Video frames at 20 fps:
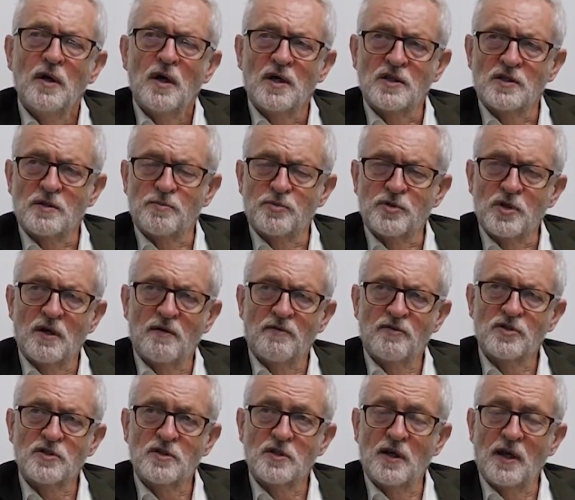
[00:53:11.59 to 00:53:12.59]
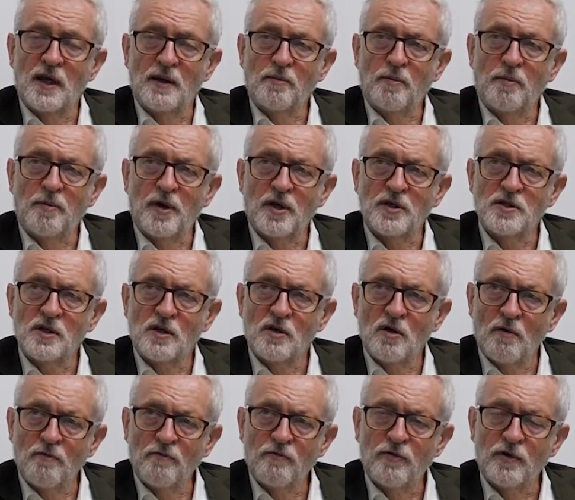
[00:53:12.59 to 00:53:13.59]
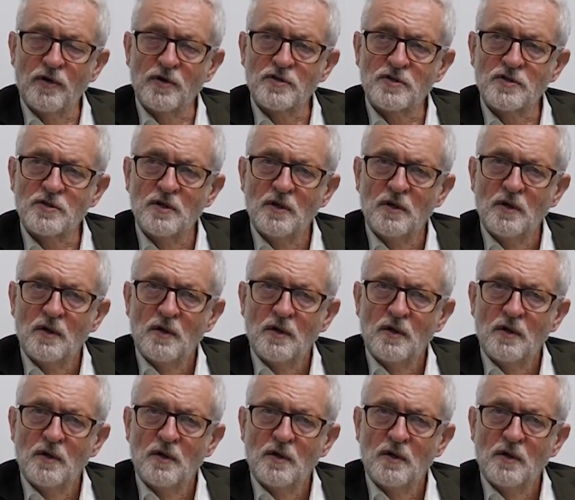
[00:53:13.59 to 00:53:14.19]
as observers to the Labour Party conference.